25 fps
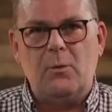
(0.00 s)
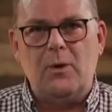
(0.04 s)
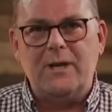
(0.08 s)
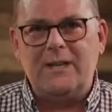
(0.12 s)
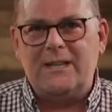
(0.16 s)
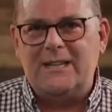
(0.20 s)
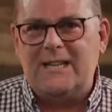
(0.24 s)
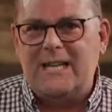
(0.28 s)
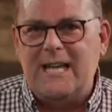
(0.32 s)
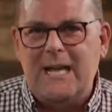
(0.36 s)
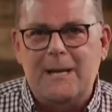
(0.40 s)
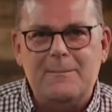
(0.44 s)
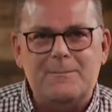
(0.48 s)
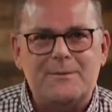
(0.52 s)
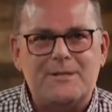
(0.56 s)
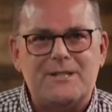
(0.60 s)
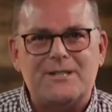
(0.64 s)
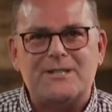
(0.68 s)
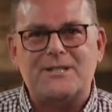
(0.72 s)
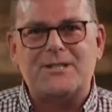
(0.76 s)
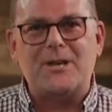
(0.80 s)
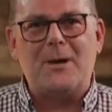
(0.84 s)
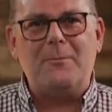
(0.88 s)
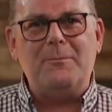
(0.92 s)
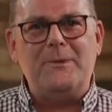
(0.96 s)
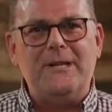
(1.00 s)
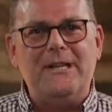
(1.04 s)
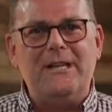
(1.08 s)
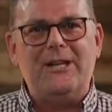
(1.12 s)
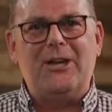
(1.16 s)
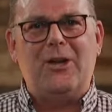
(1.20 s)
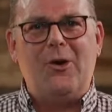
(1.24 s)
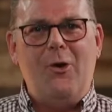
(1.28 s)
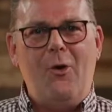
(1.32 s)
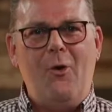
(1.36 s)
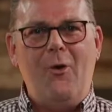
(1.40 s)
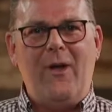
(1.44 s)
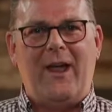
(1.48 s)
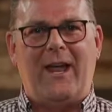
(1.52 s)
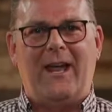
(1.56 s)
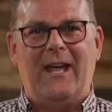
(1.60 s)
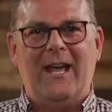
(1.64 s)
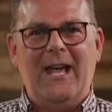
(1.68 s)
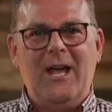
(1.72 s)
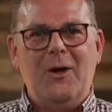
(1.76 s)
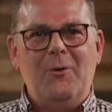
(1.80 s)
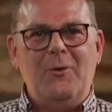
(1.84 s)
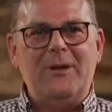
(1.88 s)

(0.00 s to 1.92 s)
What keeps somebody going?